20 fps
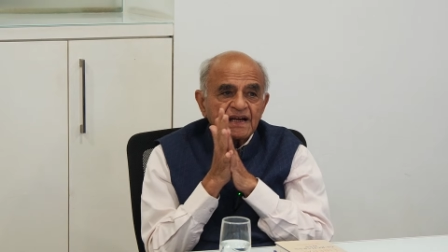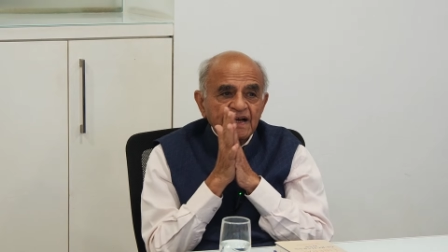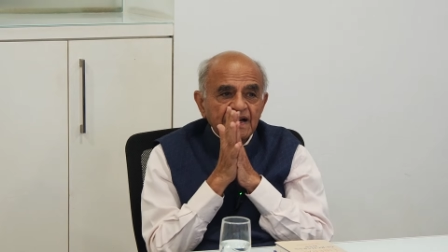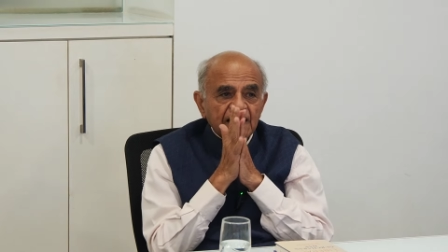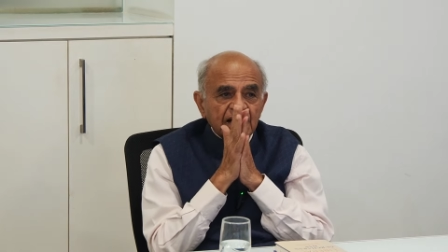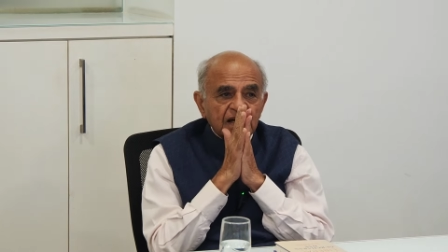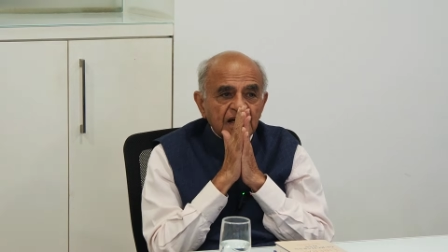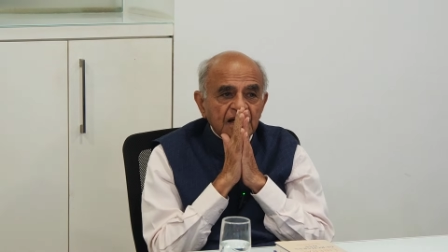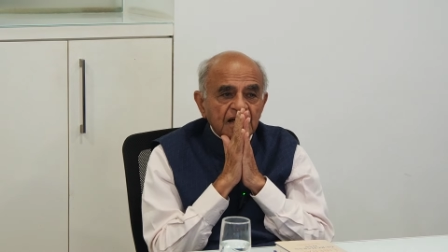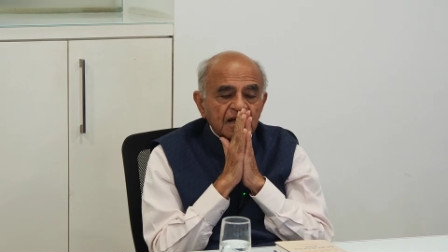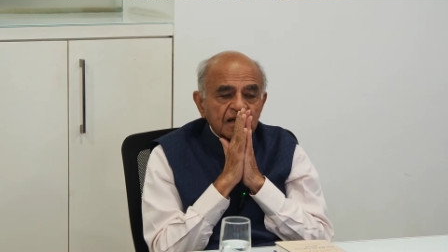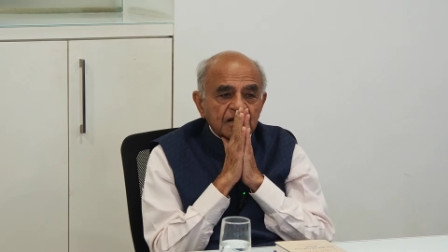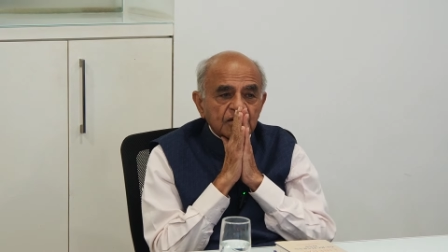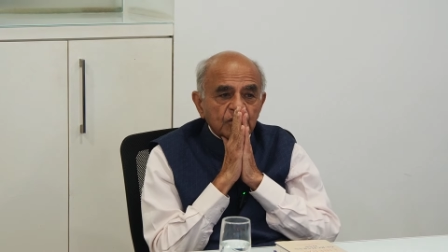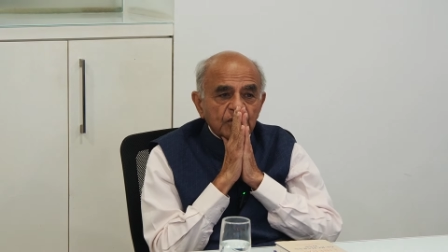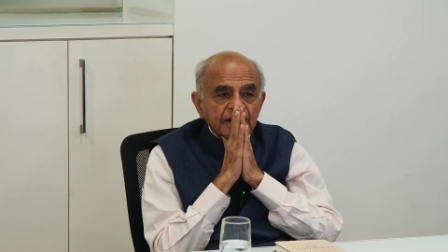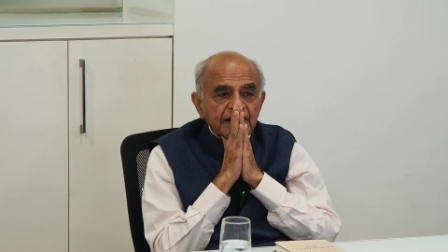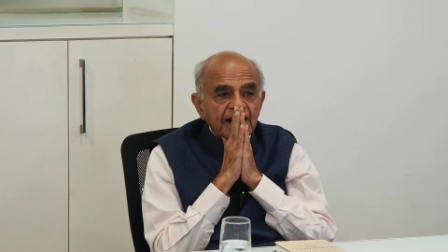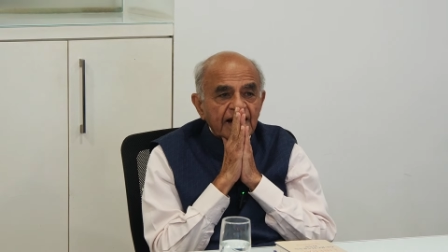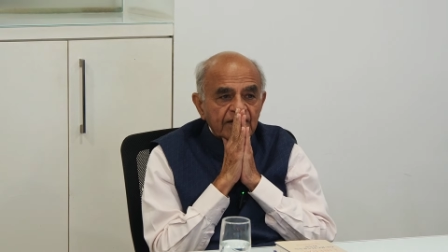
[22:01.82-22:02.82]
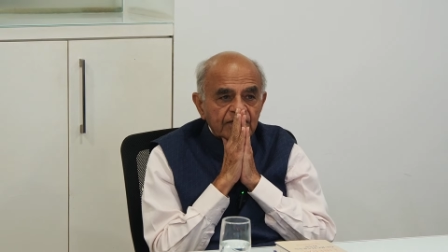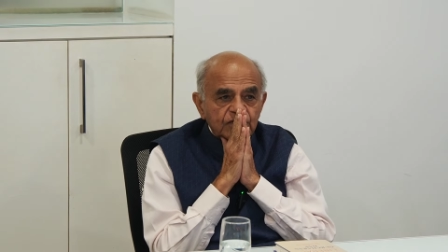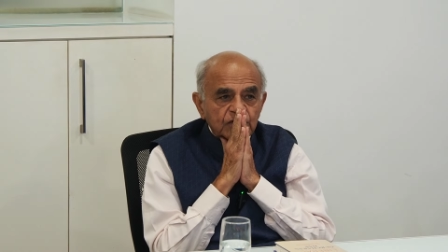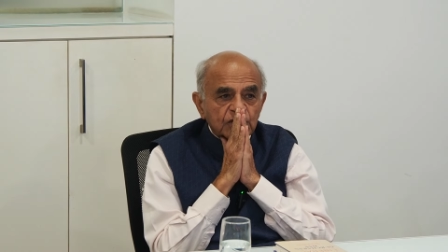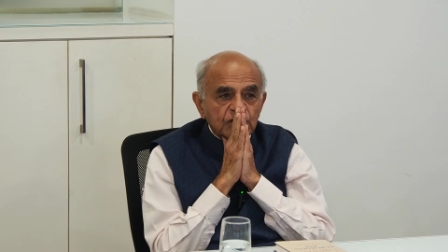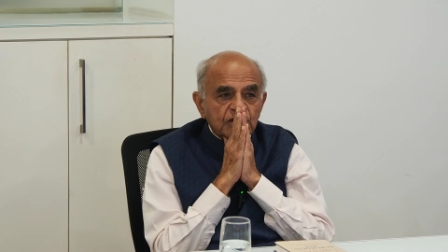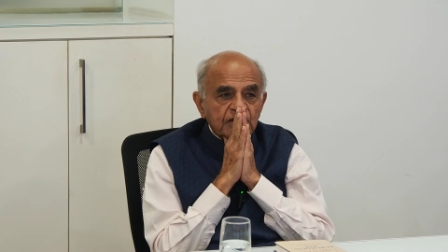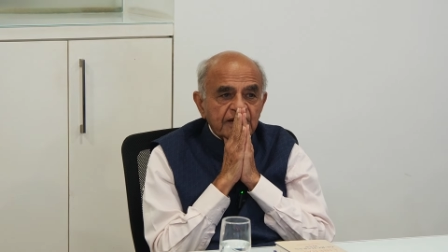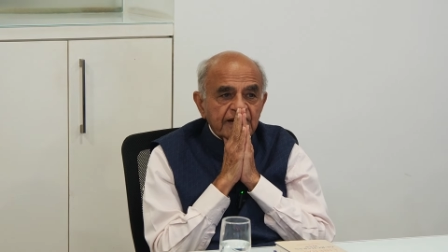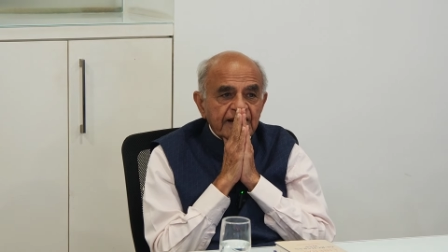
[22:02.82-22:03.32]
Uh, we have
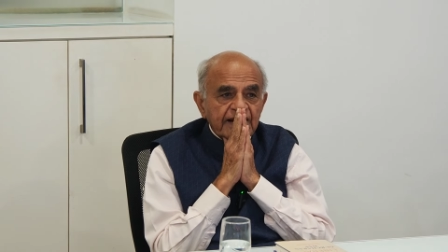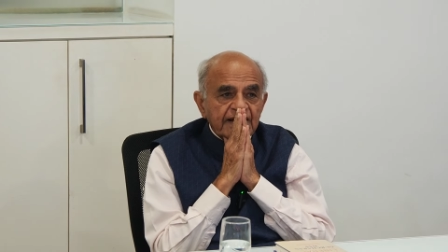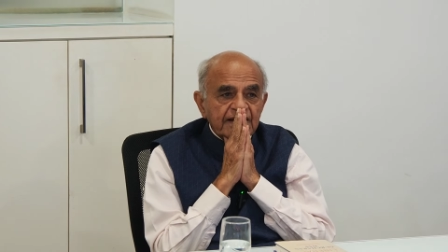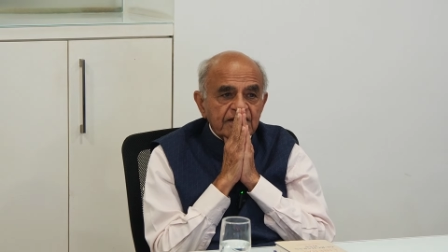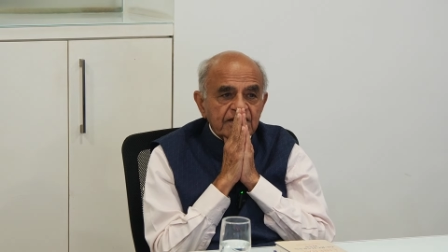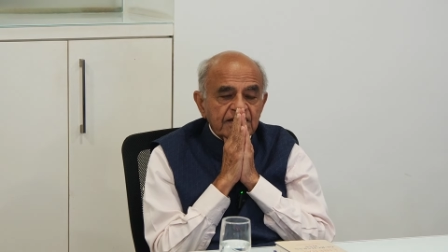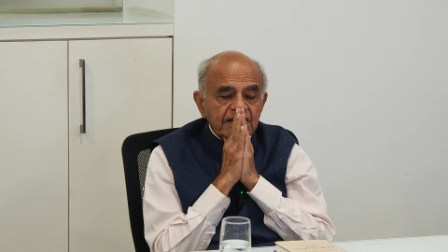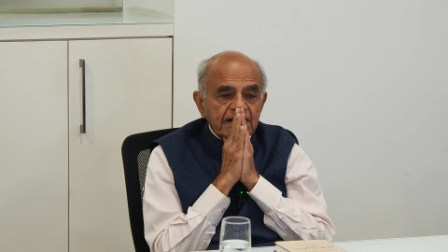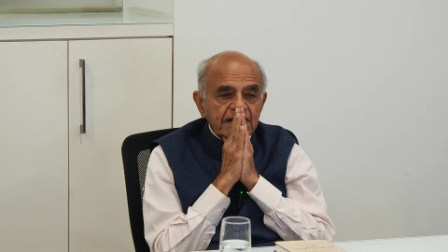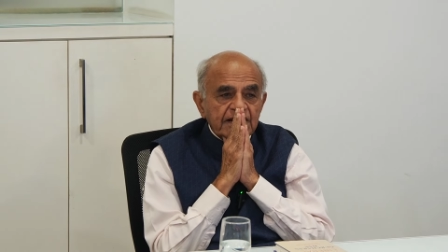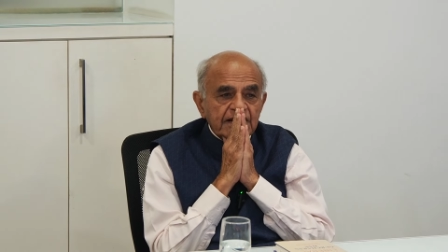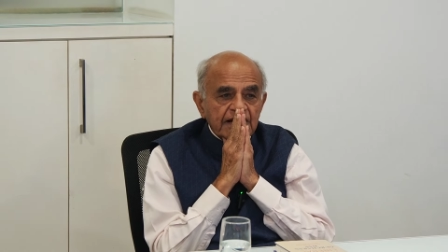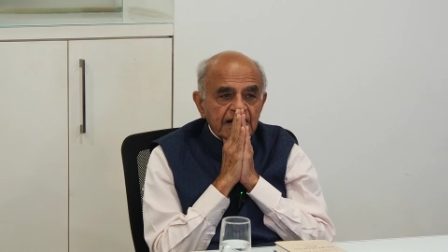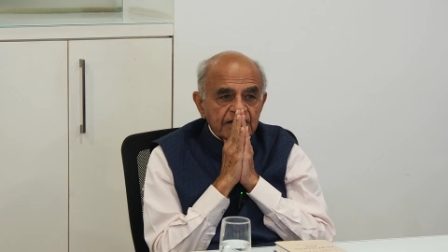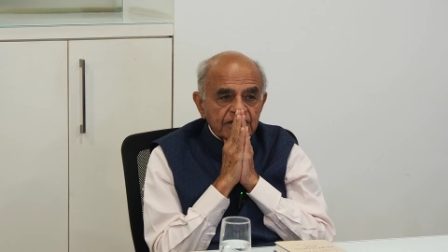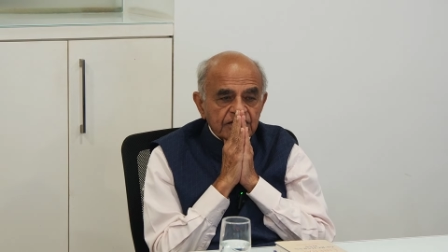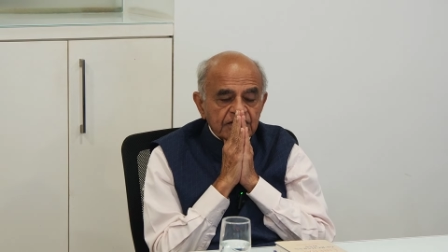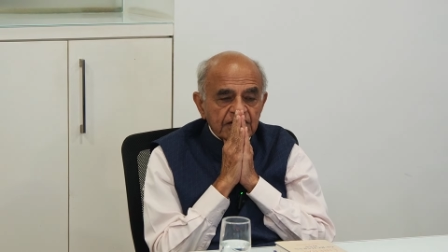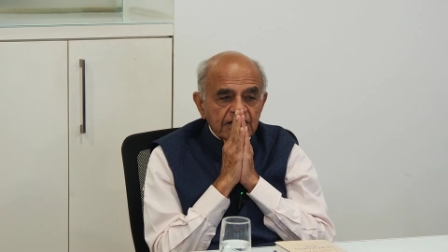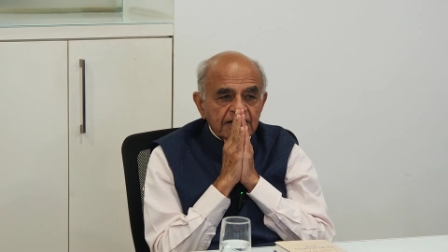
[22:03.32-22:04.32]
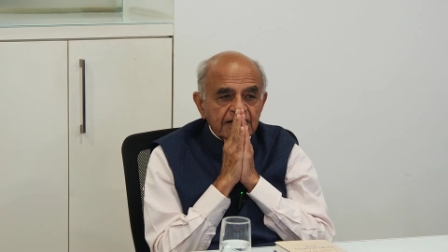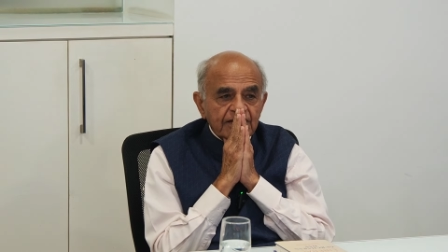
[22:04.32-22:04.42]
to create an industrial